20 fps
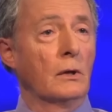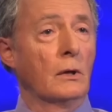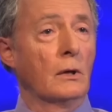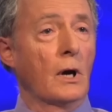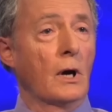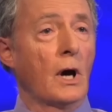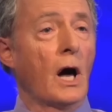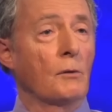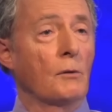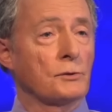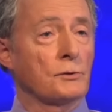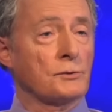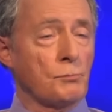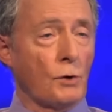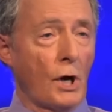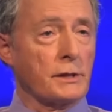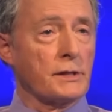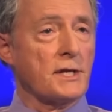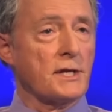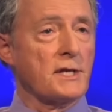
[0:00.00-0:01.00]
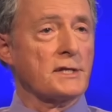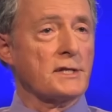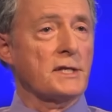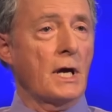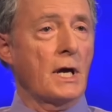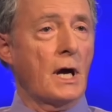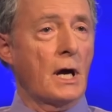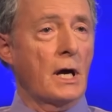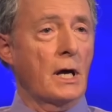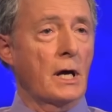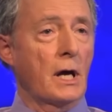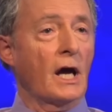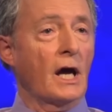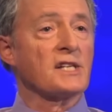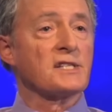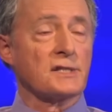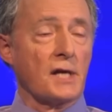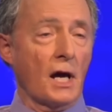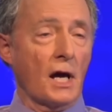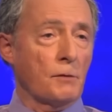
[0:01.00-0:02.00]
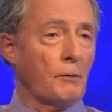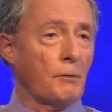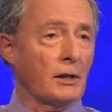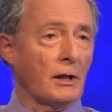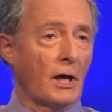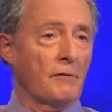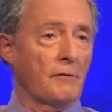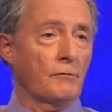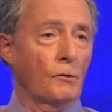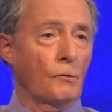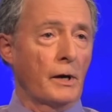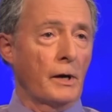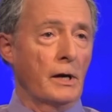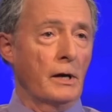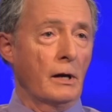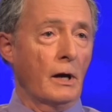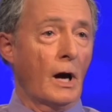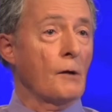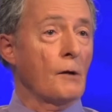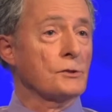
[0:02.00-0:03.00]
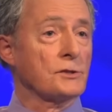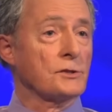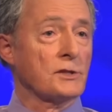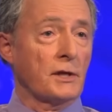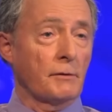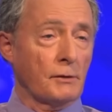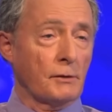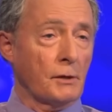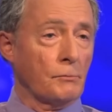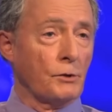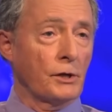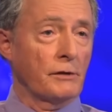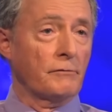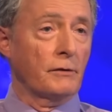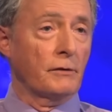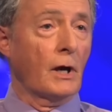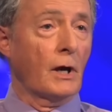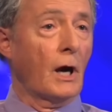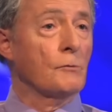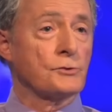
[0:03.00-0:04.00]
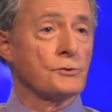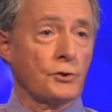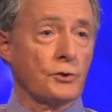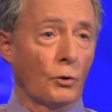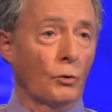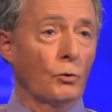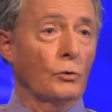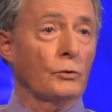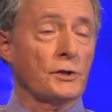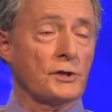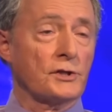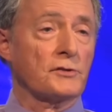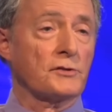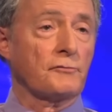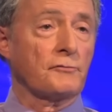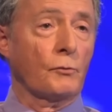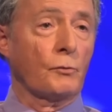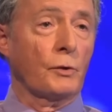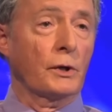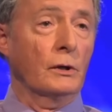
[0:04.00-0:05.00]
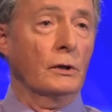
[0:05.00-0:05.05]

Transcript: I was brought to the CIA, I signed my life away, I was given a briefing, I was told this is for real,